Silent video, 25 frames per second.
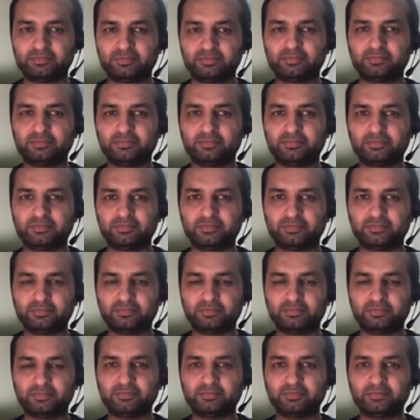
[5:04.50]

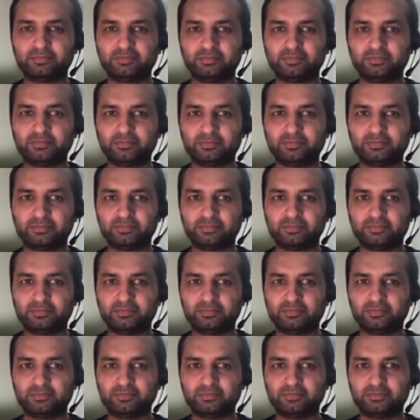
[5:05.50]

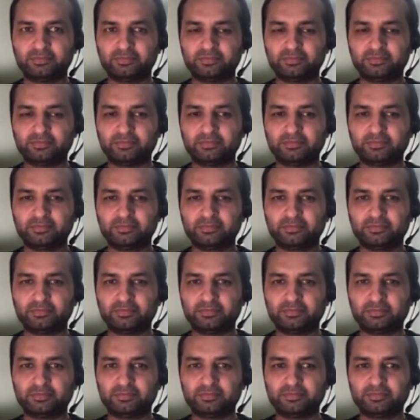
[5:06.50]

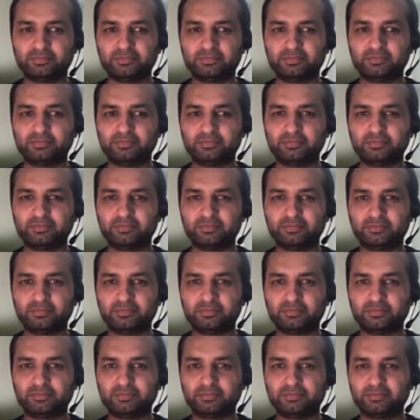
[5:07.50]

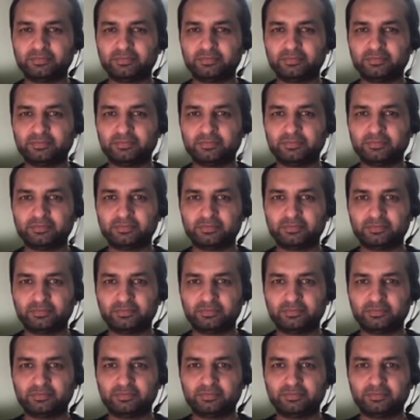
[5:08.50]

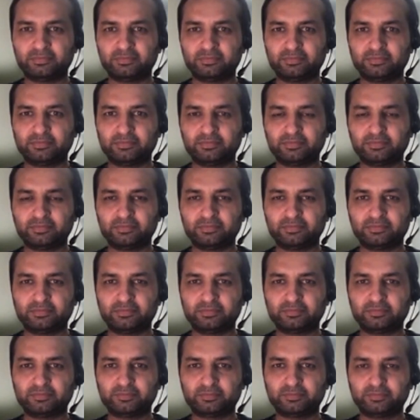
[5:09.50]

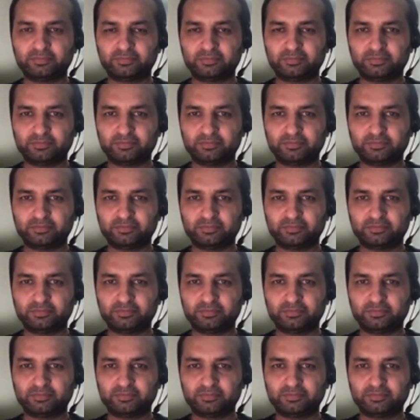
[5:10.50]
(not speaking)